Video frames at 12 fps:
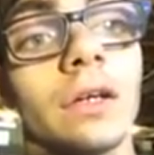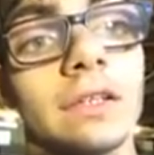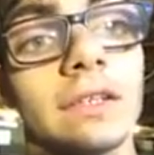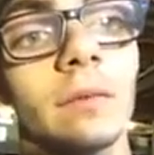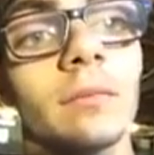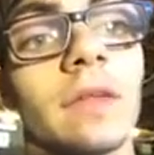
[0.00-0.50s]

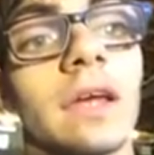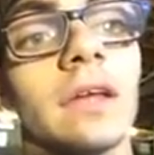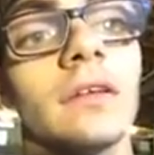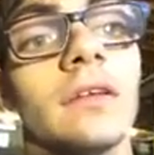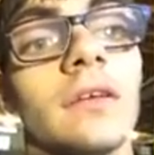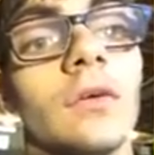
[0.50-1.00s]
something
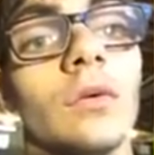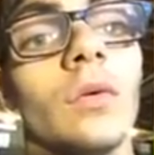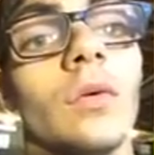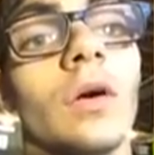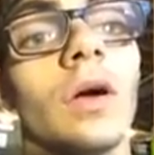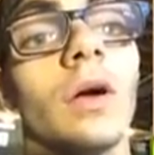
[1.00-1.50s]
to
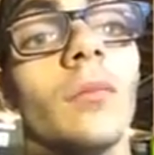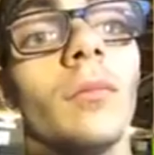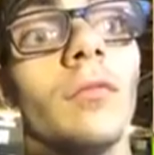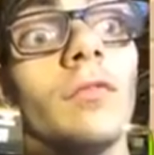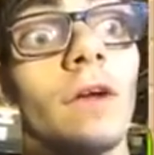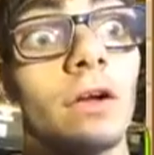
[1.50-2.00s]

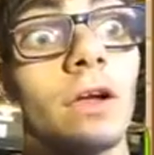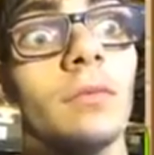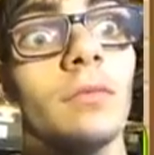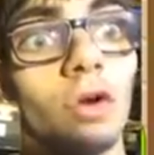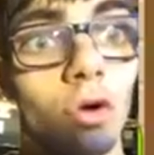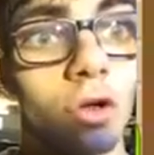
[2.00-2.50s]
very
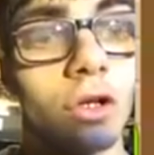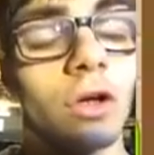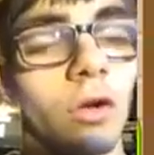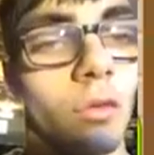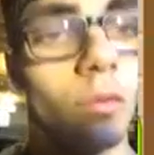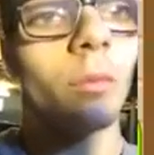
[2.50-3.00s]
good
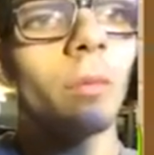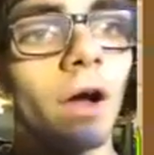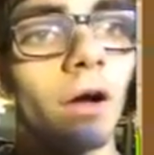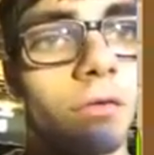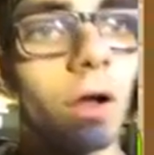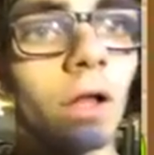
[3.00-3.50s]

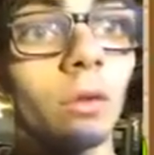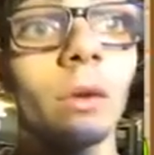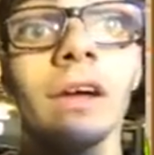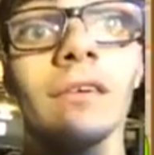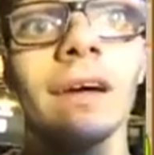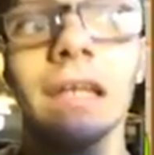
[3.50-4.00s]

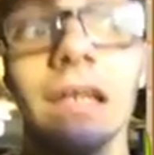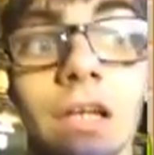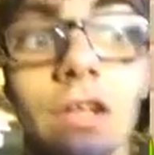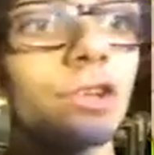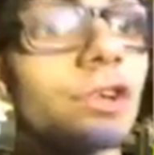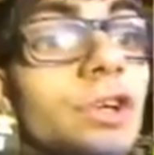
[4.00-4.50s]
following, like
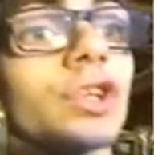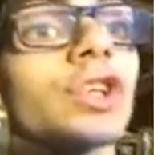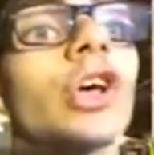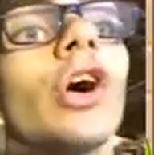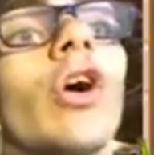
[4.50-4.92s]
ninjas